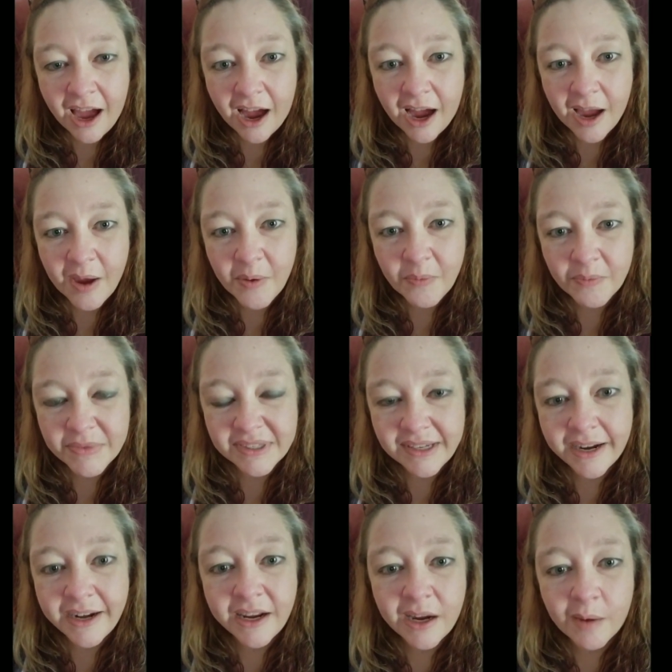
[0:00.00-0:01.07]
I'm
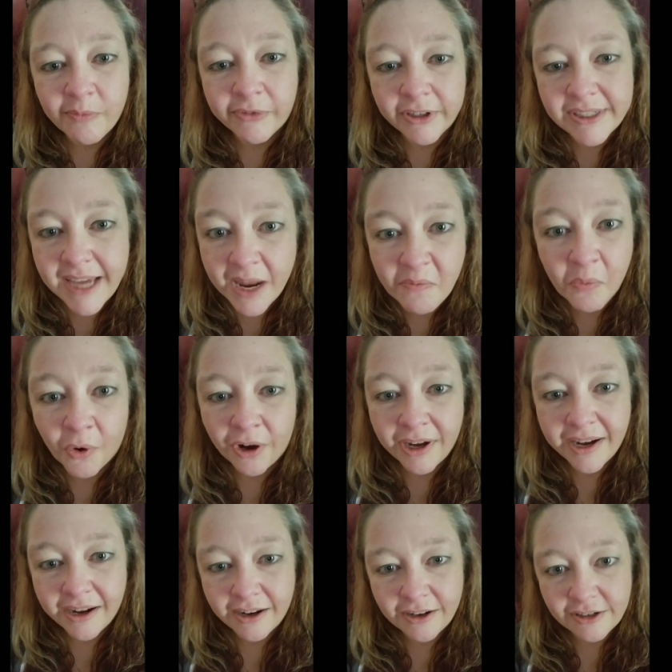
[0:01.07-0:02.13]
signing up for 10 more
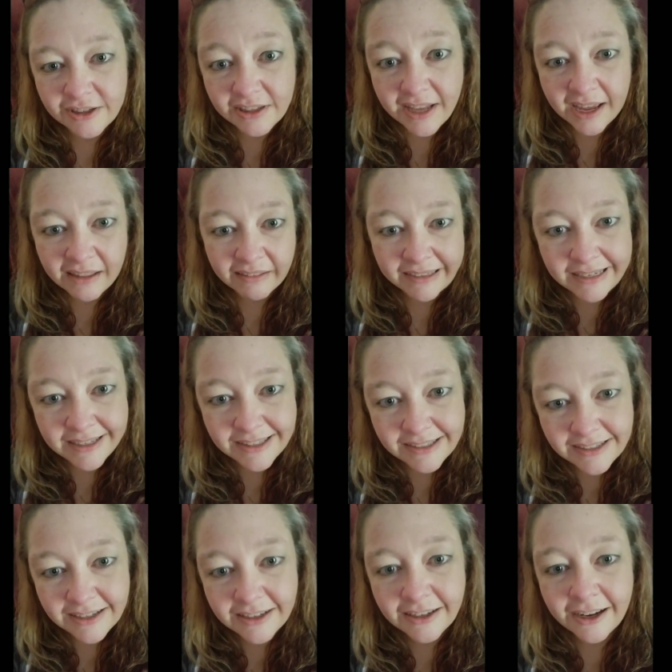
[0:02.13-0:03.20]
years at
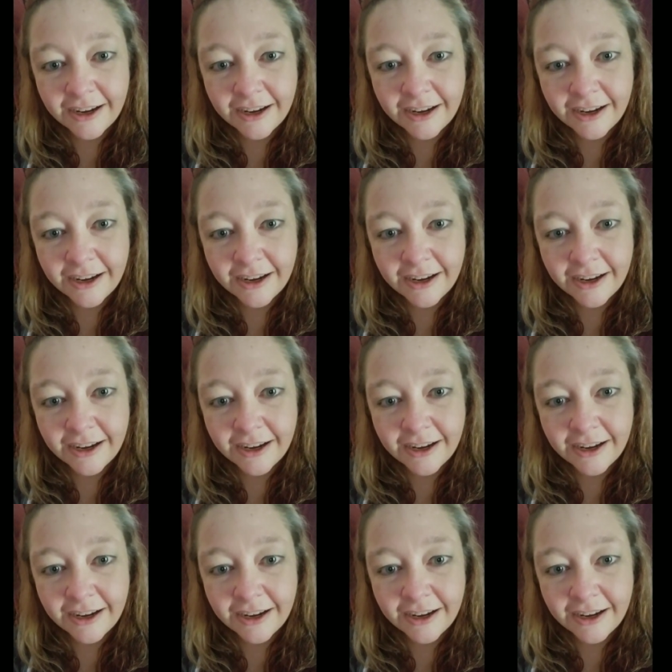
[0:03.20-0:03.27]
least